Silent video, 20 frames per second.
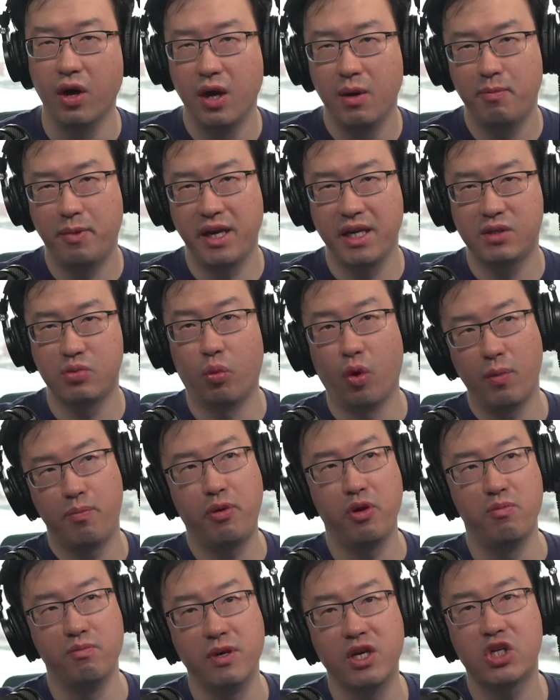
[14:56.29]
but it's what
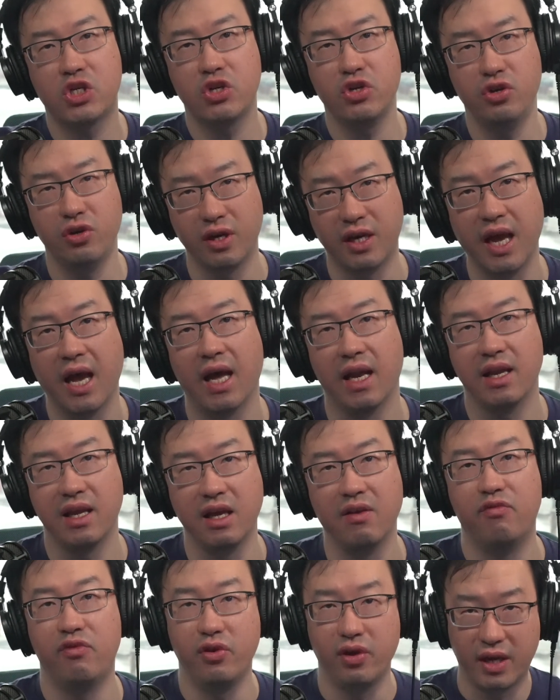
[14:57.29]
permission you get
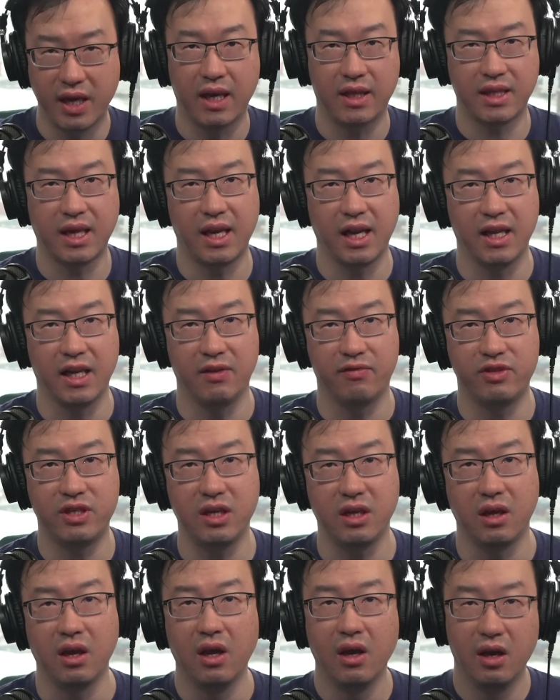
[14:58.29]
if you get that NFT.